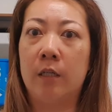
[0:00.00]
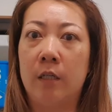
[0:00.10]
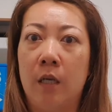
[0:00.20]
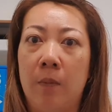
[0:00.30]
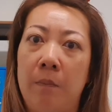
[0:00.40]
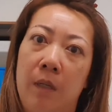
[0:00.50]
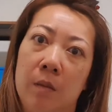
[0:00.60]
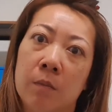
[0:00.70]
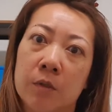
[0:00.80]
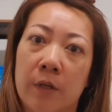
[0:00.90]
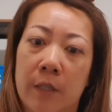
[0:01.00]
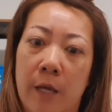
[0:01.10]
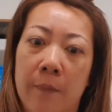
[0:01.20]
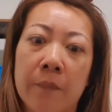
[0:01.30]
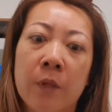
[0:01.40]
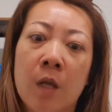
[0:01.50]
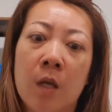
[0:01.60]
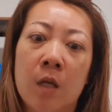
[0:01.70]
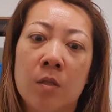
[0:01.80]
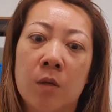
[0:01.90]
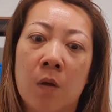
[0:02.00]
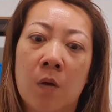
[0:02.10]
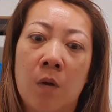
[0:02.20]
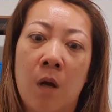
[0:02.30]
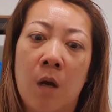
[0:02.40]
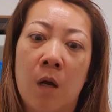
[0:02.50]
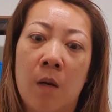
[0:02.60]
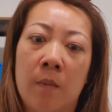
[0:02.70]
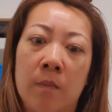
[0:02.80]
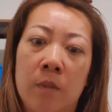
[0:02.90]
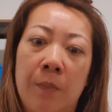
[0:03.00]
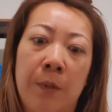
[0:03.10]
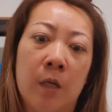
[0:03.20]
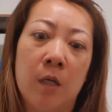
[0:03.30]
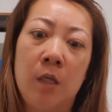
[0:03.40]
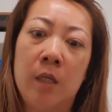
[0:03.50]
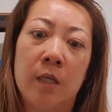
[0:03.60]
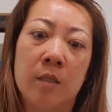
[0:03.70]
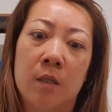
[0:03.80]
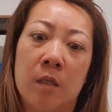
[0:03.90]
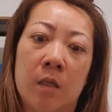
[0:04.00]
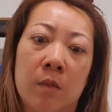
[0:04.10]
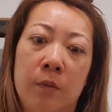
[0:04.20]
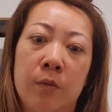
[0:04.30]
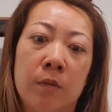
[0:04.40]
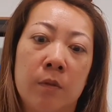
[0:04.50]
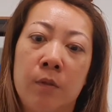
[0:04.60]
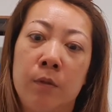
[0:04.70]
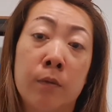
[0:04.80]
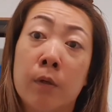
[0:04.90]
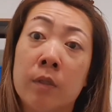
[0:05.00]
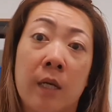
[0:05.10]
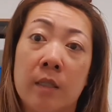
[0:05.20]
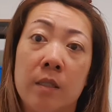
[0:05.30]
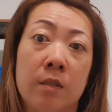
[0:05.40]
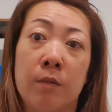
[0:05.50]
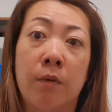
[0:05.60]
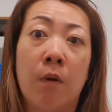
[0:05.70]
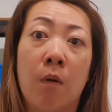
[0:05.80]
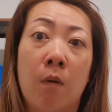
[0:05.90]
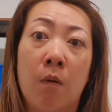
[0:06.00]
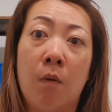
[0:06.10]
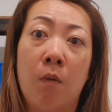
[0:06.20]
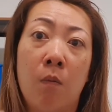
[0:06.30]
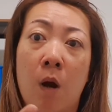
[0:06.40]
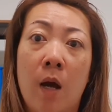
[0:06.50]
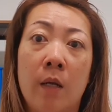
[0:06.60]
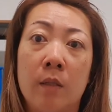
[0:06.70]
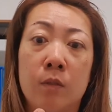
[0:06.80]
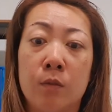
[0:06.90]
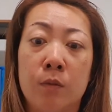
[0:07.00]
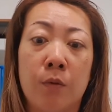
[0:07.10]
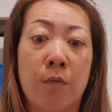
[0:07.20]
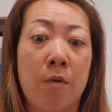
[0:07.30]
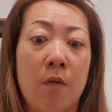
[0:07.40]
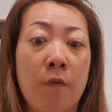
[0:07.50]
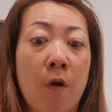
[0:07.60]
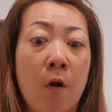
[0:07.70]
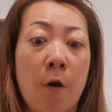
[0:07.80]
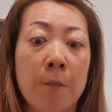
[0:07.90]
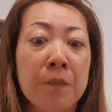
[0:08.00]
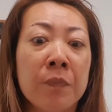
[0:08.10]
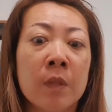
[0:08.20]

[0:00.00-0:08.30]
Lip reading: okay, most of the time. So typically there's Euro sizes 0, 1, 2, 3, 4.